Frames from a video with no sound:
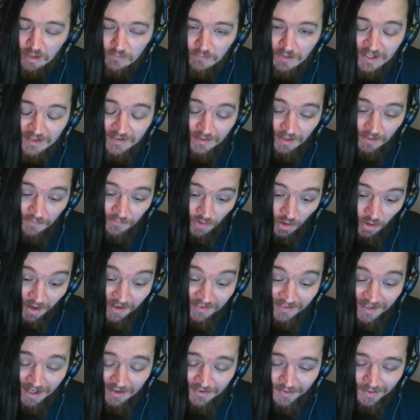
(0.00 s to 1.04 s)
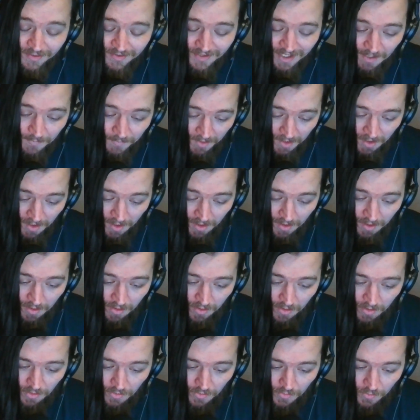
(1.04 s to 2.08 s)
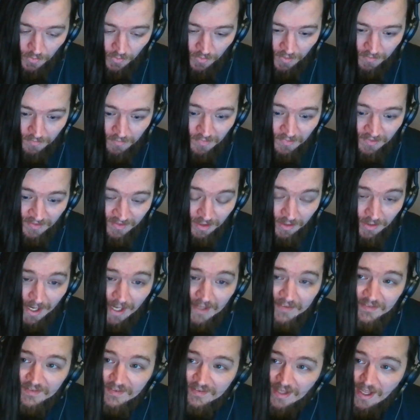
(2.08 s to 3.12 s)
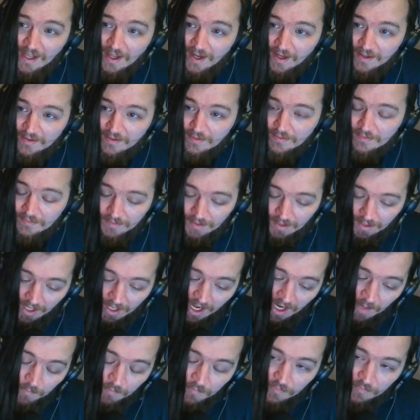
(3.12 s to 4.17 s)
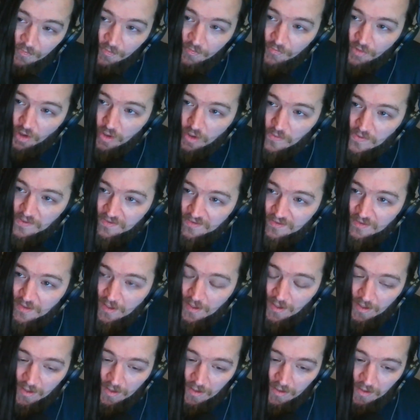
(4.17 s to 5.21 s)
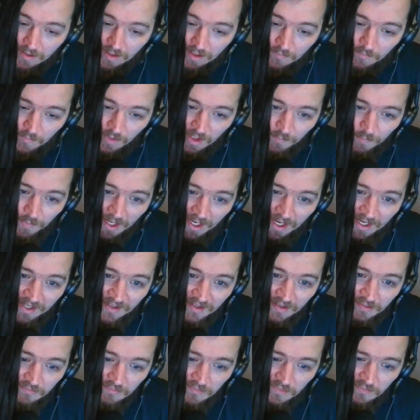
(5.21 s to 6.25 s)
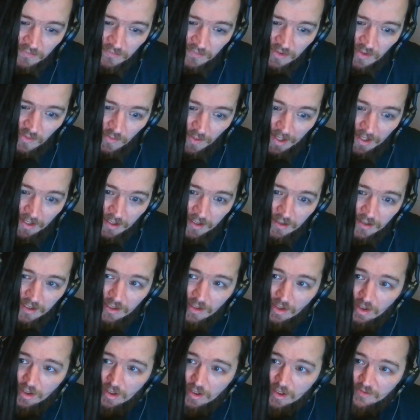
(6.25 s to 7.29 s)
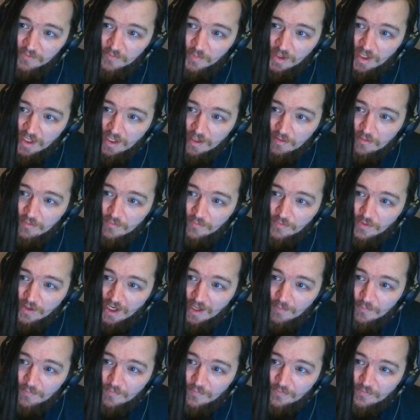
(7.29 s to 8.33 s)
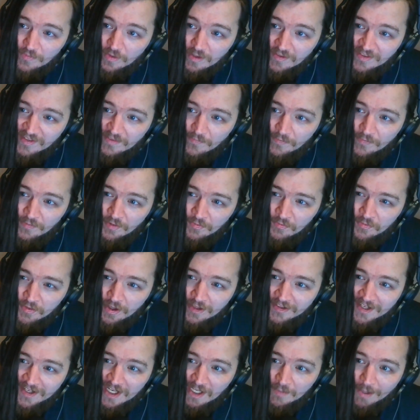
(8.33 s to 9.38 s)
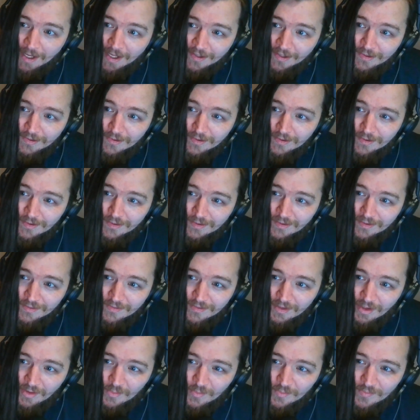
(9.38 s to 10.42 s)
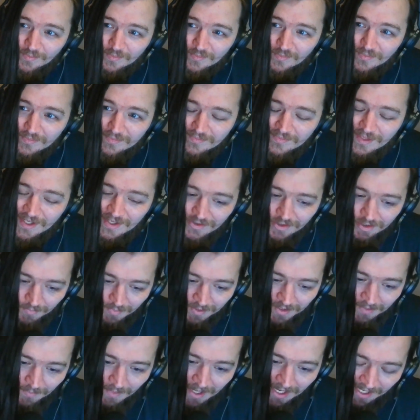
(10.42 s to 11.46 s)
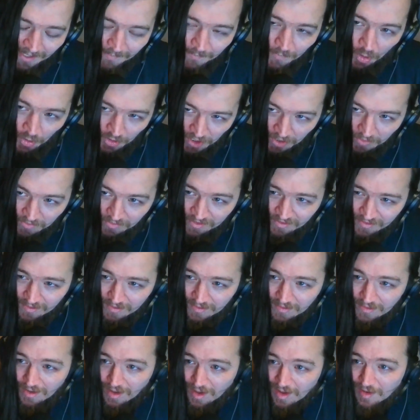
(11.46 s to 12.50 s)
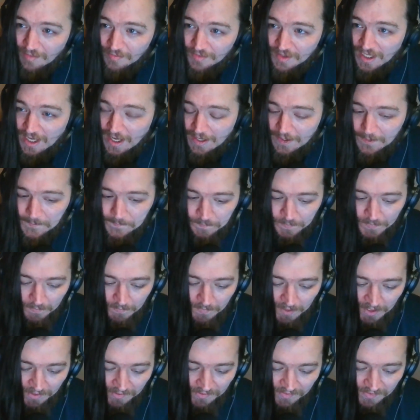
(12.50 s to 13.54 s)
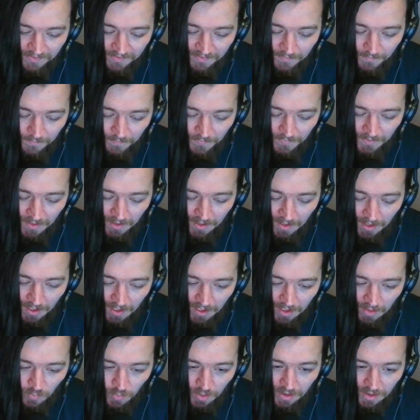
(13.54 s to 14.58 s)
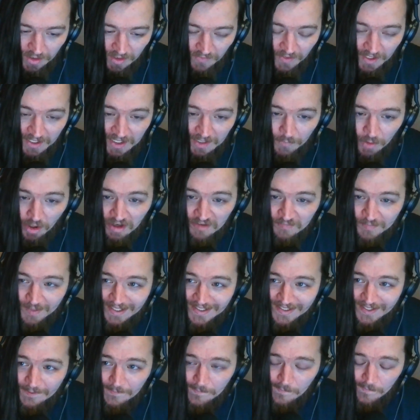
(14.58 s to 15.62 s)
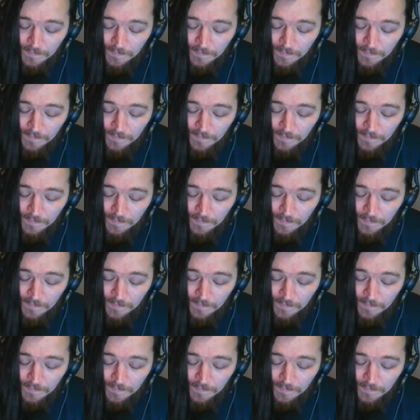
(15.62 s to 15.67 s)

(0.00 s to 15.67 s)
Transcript: recently for his national team, who still hasn't started a game for us. And we paid quite a lot of money for him for a centre-back. So we should be making more use of the guy, because he will defend the box better